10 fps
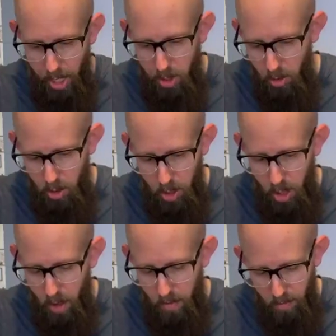extra
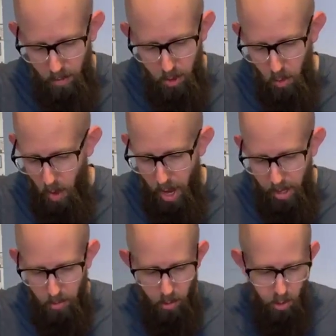stuff from their
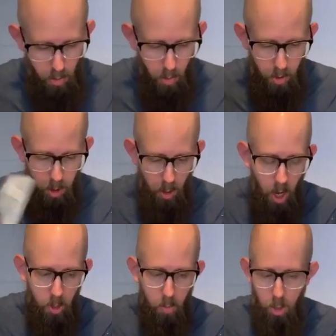swag and their store. This is
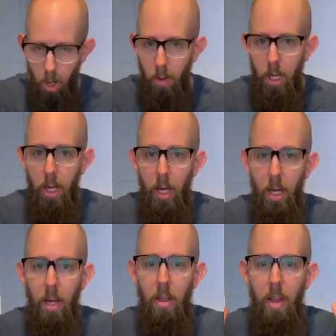awesome. So
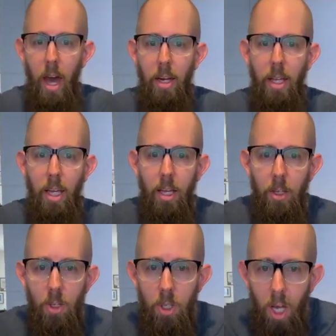that
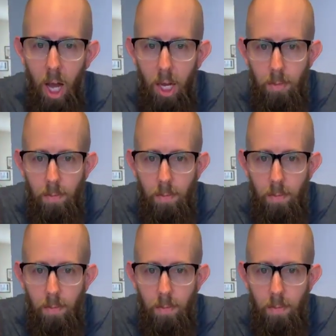is